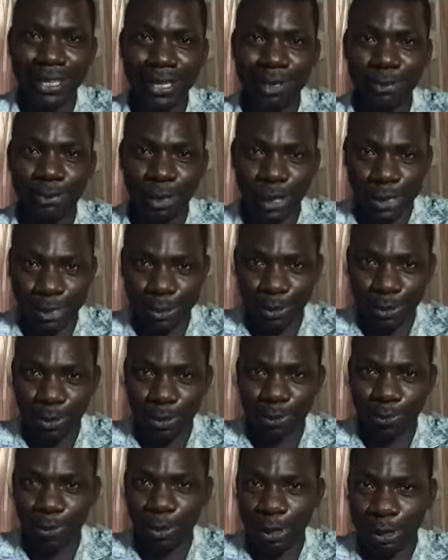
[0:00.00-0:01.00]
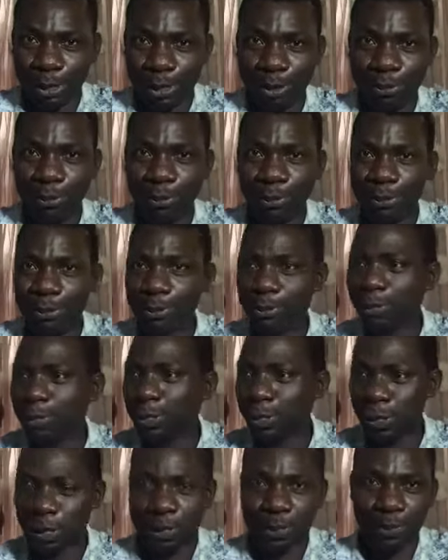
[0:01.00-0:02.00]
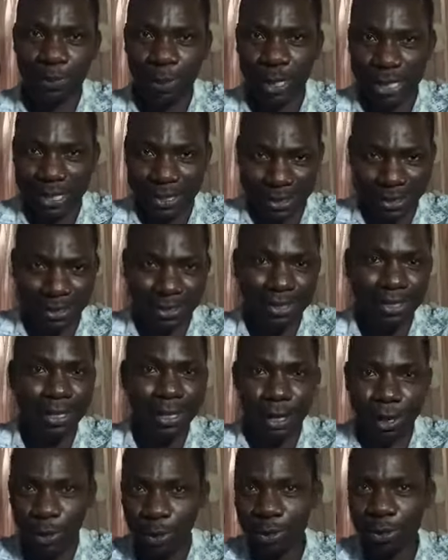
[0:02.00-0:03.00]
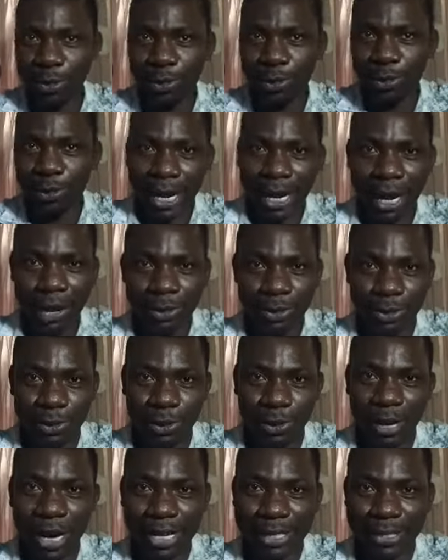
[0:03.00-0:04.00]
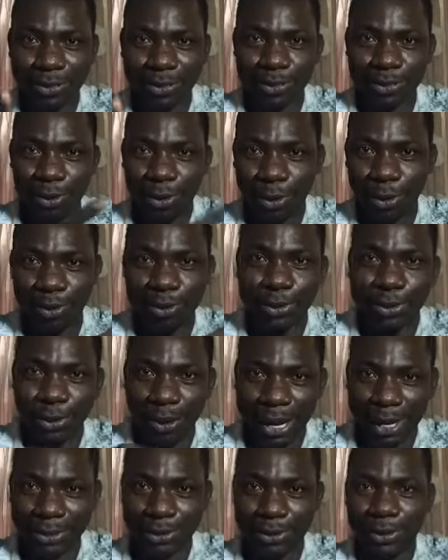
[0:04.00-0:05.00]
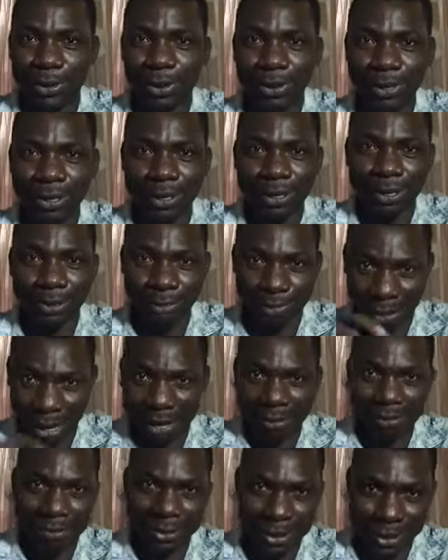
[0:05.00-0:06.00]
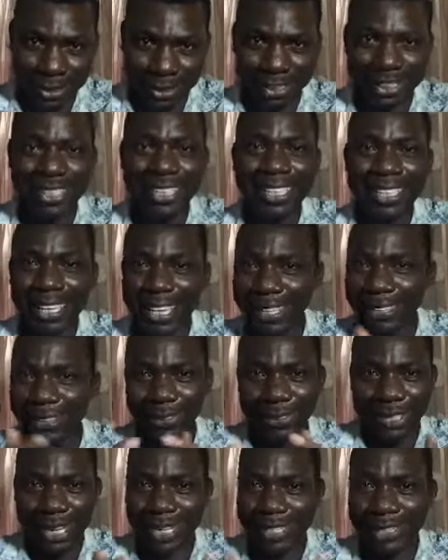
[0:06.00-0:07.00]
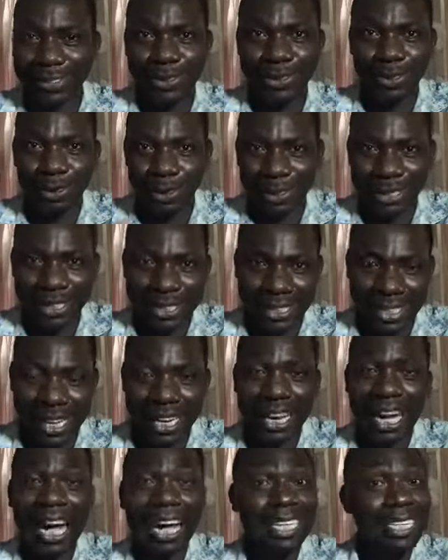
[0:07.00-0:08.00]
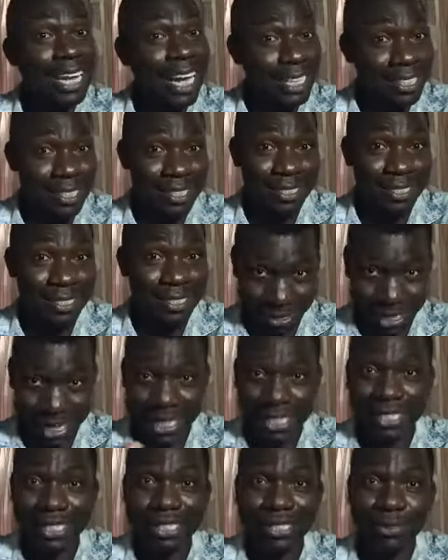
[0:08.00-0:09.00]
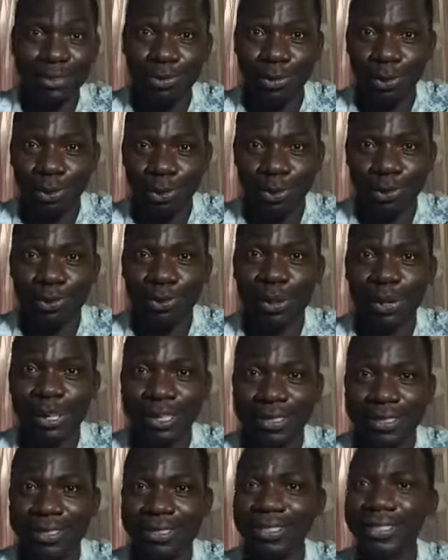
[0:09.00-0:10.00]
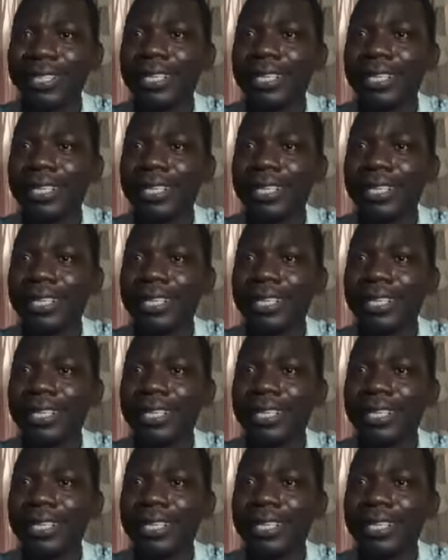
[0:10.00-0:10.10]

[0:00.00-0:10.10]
On your phone, you will just press close my house door and it will close your house door. 5G. Those are the stories. And that is tending towards